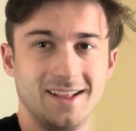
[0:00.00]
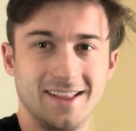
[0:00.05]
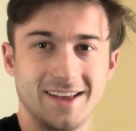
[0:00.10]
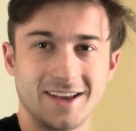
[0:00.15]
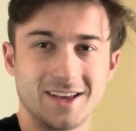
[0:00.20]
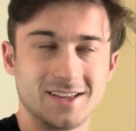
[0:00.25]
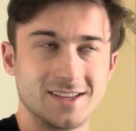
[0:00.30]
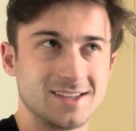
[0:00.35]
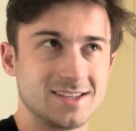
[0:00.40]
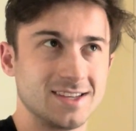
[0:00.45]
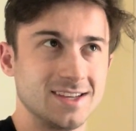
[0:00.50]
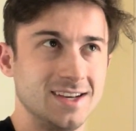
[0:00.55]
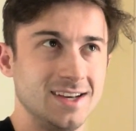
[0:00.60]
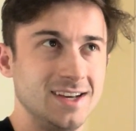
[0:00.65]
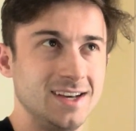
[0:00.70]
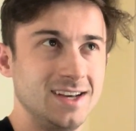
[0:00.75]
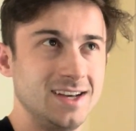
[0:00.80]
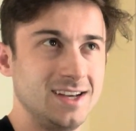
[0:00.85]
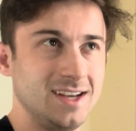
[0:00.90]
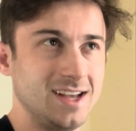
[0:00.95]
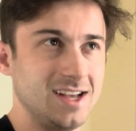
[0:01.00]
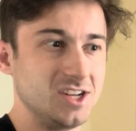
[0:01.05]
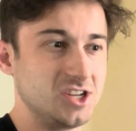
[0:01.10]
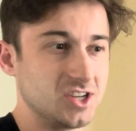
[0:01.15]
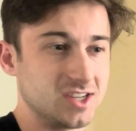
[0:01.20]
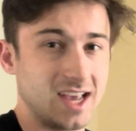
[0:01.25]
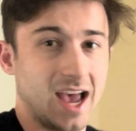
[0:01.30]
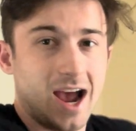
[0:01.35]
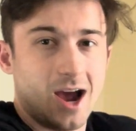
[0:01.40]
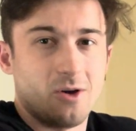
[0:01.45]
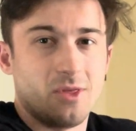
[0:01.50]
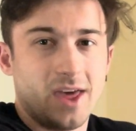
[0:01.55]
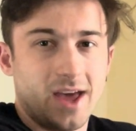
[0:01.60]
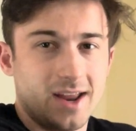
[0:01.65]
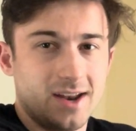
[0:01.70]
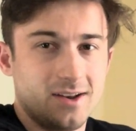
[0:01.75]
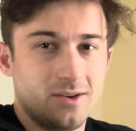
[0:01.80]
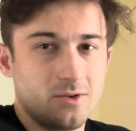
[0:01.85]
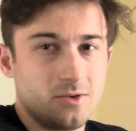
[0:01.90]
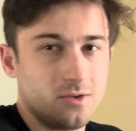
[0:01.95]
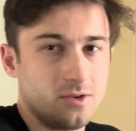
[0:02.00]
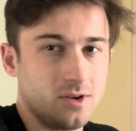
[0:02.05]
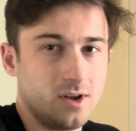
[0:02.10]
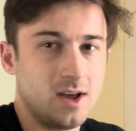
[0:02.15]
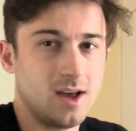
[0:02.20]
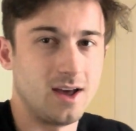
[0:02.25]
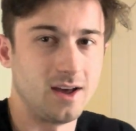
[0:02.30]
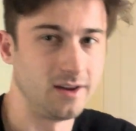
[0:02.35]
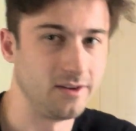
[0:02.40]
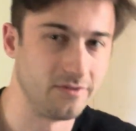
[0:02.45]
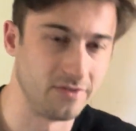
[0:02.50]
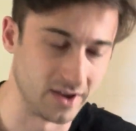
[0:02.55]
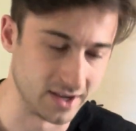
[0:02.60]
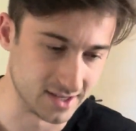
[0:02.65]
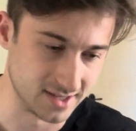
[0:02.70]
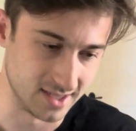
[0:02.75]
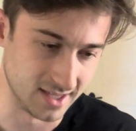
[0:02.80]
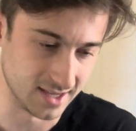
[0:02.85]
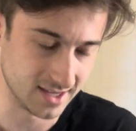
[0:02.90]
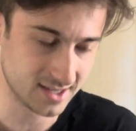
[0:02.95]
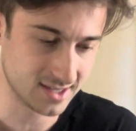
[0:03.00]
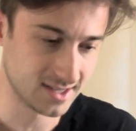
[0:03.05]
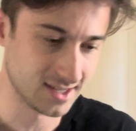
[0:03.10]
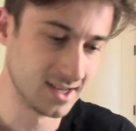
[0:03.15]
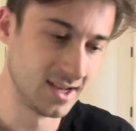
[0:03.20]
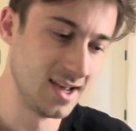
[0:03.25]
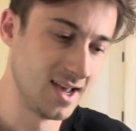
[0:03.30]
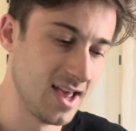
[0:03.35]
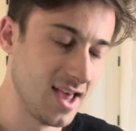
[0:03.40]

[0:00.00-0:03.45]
Like it's just how that affects this.